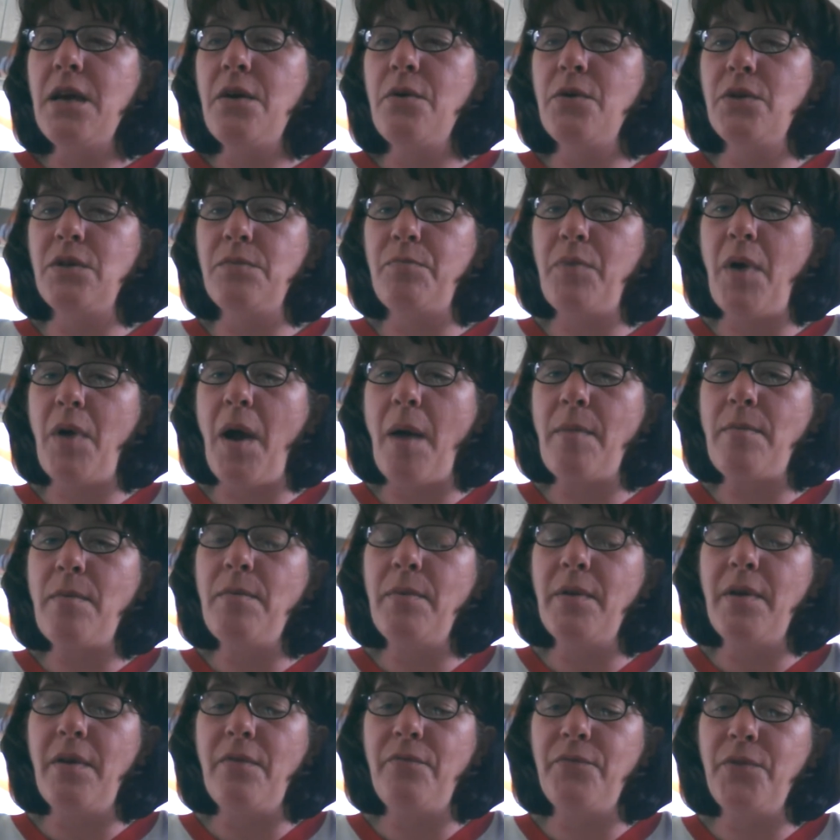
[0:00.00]
It was
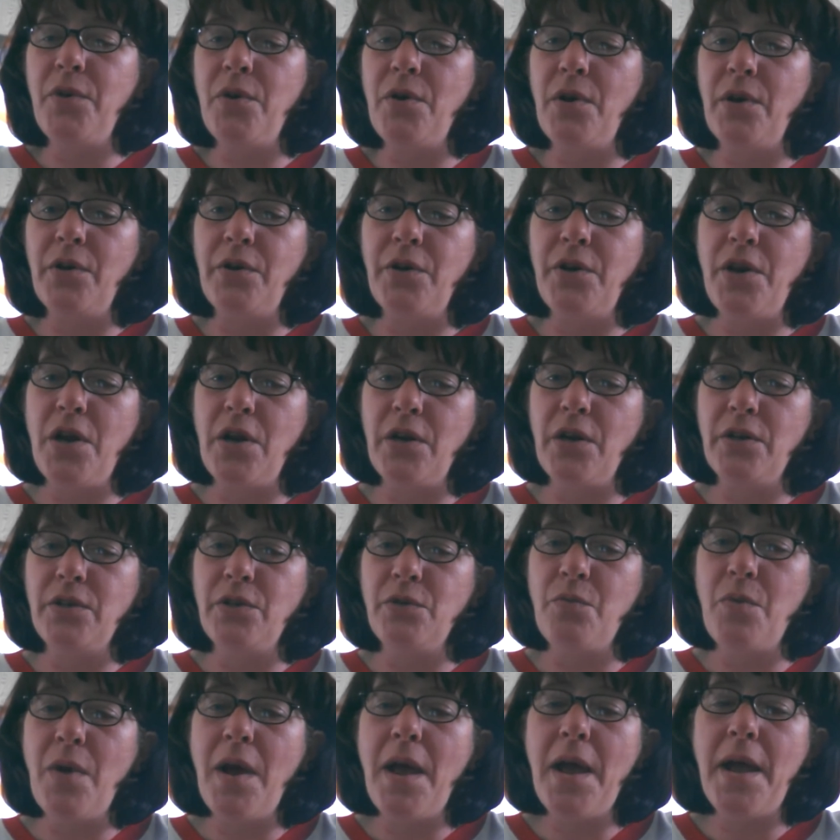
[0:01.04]
probably a few hundred yards
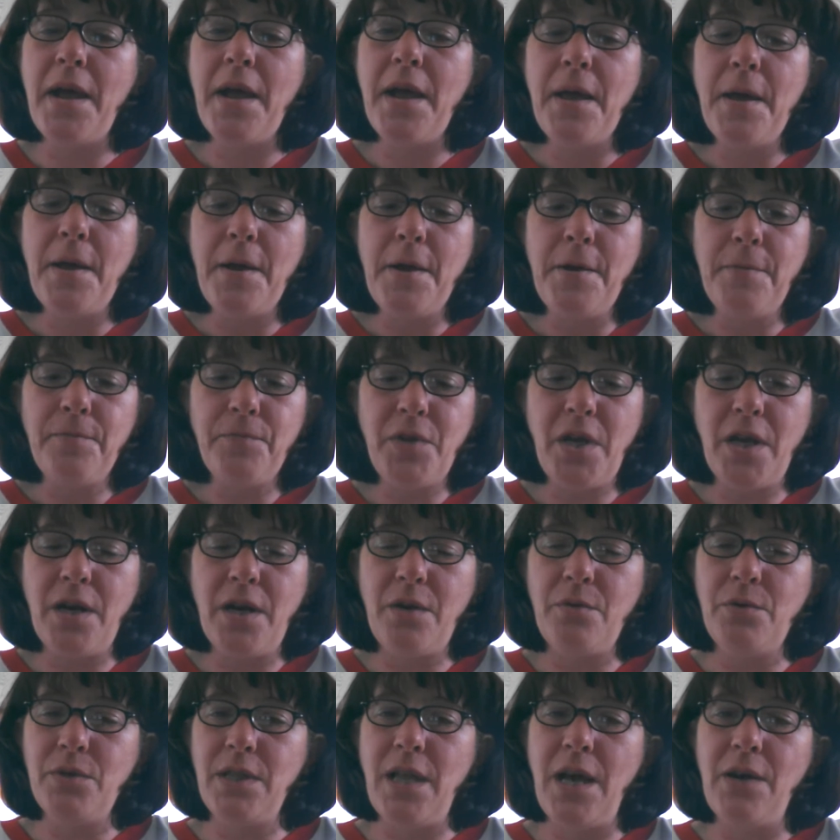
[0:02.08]
away, yet
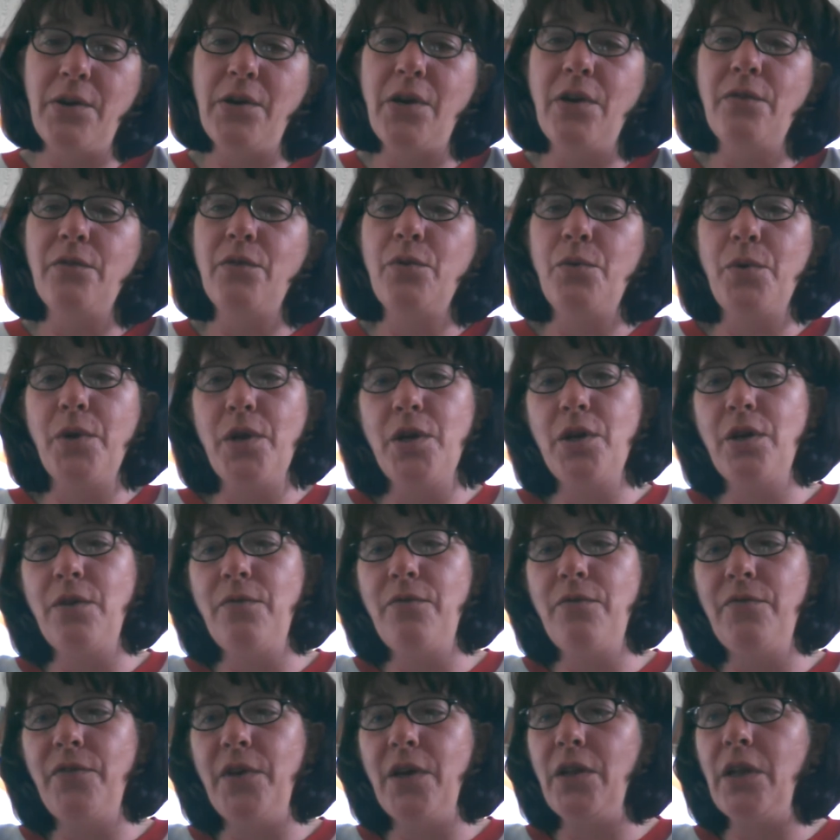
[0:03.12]
it was loud enough to where you
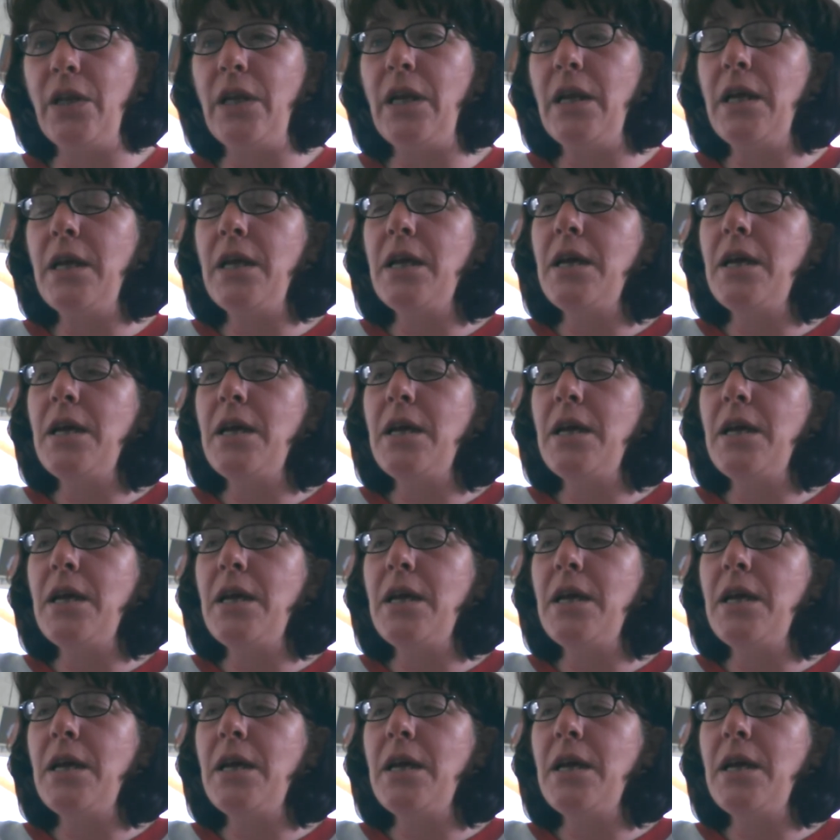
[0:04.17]
could feel it.